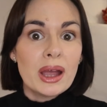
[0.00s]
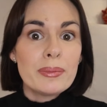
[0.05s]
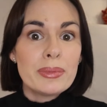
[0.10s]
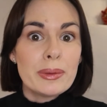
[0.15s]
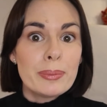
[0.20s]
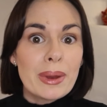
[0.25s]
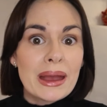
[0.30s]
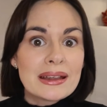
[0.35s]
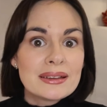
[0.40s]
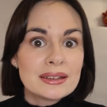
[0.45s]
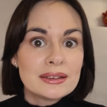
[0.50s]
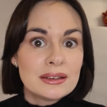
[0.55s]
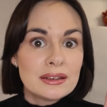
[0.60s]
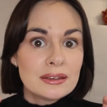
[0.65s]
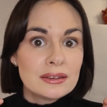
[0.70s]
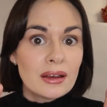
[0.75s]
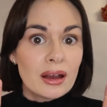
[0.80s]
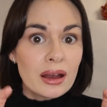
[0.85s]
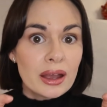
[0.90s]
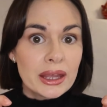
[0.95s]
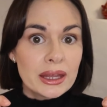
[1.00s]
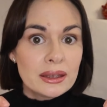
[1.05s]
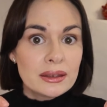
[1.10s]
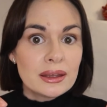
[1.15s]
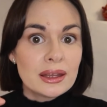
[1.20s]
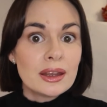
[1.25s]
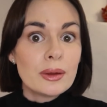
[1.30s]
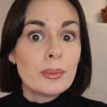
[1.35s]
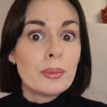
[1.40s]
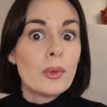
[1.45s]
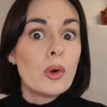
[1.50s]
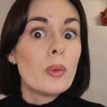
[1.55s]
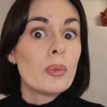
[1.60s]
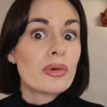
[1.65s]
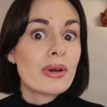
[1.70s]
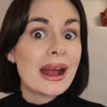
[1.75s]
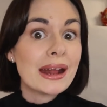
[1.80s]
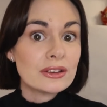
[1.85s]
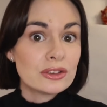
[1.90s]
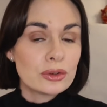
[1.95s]
be better designed in a more
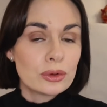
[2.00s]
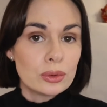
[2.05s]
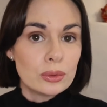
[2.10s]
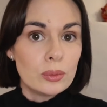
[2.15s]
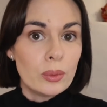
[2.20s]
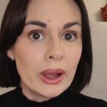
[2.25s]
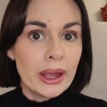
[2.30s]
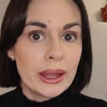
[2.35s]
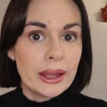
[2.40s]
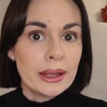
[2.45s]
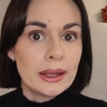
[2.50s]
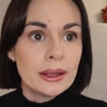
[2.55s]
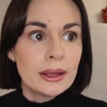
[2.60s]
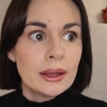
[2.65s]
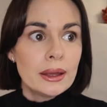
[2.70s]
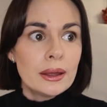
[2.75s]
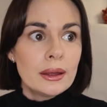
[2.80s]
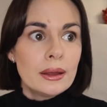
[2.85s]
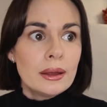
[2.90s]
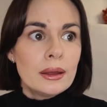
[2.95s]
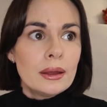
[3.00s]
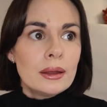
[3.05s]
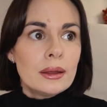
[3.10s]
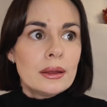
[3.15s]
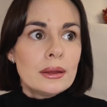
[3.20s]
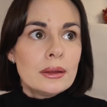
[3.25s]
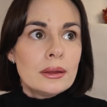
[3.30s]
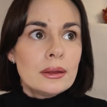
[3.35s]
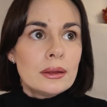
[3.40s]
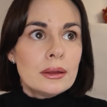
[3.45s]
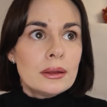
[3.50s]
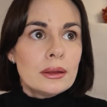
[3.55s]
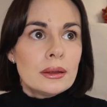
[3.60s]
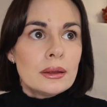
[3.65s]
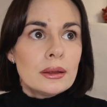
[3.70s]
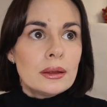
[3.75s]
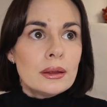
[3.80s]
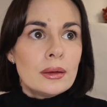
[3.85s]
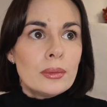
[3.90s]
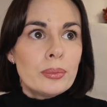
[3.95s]
practical way.
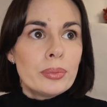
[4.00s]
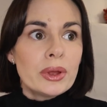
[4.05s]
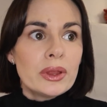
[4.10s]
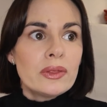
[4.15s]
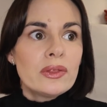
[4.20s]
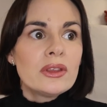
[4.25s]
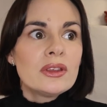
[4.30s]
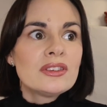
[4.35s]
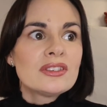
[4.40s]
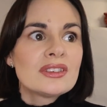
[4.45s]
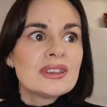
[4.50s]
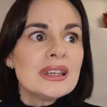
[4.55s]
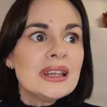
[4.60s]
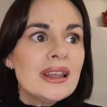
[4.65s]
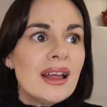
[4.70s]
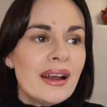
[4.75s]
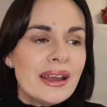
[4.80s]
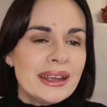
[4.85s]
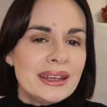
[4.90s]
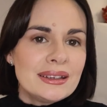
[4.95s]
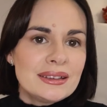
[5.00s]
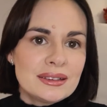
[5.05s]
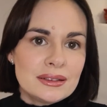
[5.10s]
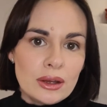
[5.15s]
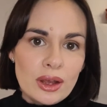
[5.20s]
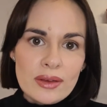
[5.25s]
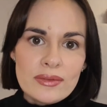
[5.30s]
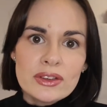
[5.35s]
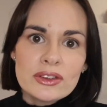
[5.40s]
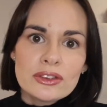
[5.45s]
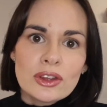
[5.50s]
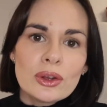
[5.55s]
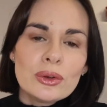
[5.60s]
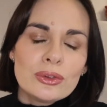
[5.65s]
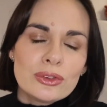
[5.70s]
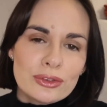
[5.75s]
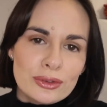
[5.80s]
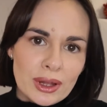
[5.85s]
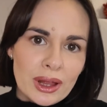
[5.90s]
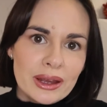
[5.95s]
But the slight, ever so
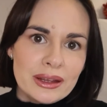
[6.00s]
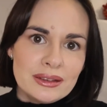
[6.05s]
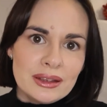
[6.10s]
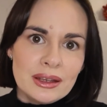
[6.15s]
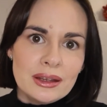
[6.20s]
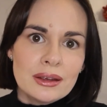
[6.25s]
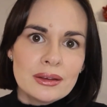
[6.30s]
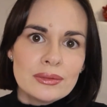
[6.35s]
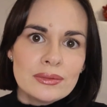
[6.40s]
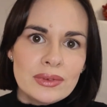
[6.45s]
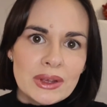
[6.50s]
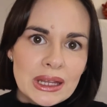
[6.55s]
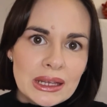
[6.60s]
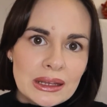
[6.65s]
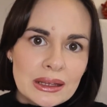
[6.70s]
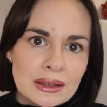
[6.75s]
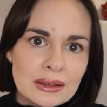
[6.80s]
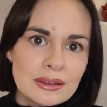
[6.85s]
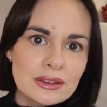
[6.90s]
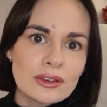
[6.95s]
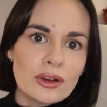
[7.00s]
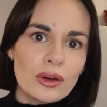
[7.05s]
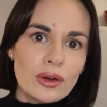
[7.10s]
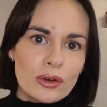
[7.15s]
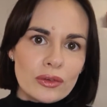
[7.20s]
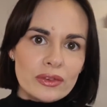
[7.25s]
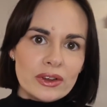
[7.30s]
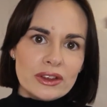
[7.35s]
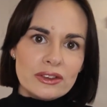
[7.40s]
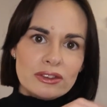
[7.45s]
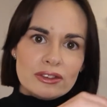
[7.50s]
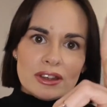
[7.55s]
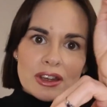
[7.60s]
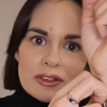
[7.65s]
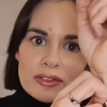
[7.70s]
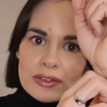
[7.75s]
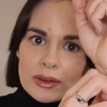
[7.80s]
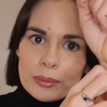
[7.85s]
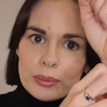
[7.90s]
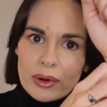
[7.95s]
slight inconvenience of a
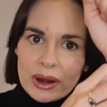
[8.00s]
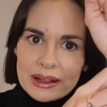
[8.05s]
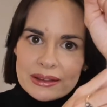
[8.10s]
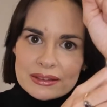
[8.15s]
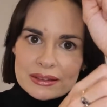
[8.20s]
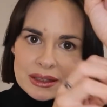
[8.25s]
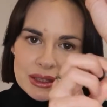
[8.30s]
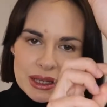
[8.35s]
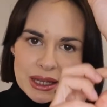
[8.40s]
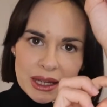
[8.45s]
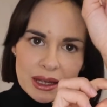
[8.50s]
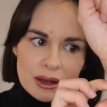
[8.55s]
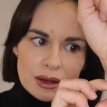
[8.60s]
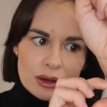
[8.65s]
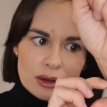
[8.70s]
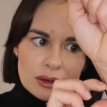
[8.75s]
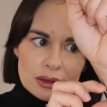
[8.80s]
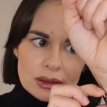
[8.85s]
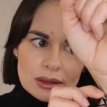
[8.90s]
stiffer bracelet here,